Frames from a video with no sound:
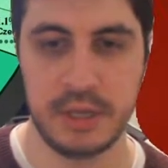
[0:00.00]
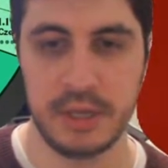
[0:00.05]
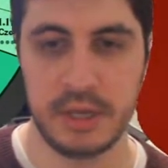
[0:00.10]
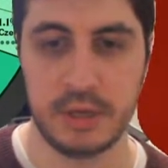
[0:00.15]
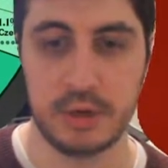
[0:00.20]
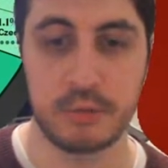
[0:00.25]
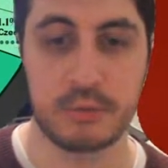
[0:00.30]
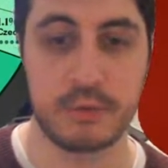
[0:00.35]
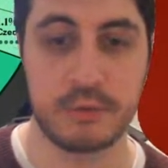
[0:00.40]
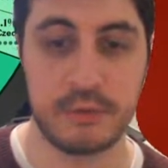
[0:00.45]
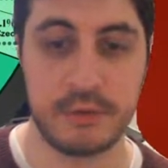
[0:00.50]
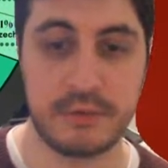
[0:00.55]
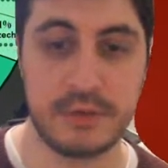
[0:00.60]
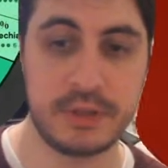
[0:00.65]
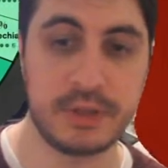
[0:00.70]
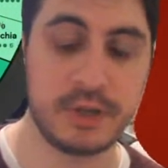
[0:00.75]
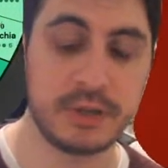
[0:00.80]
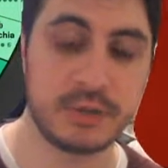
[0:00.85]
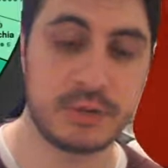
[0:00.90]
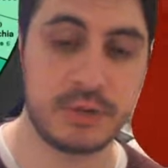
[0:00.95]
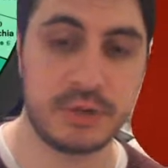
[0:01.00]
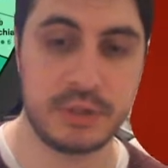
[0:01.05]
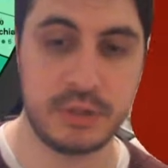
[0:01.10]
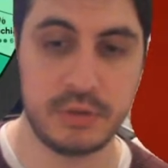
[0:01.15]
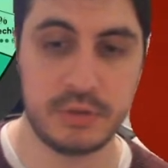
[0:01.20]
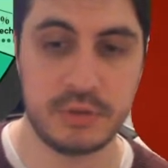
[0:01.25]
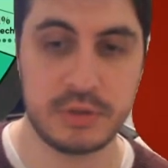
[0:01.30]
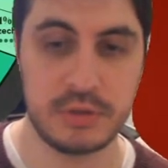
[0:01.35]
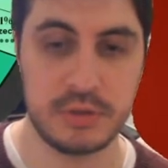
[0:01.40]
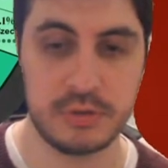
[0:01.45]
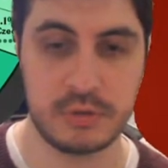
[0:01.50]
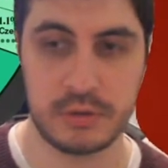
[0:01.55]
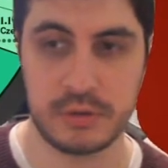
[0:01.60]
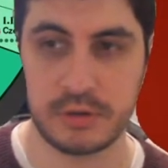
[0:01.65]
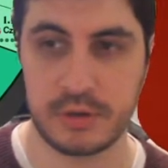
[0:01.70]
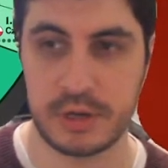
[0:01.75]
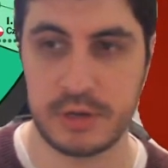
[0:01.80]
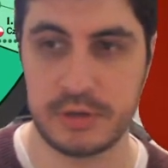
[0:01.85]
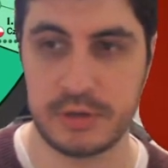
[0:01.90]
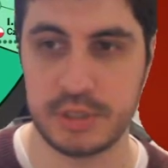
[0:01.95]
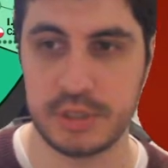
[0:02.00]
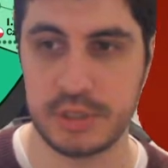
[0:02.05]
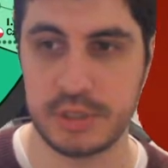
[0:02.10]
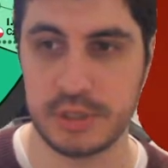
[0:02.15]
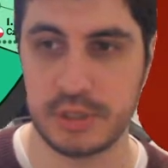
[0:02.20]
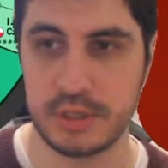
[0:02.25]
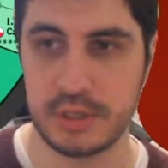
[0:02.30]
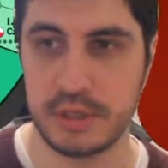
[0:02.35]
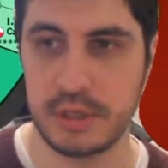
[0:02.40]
and over 50 countries use nuclear energy.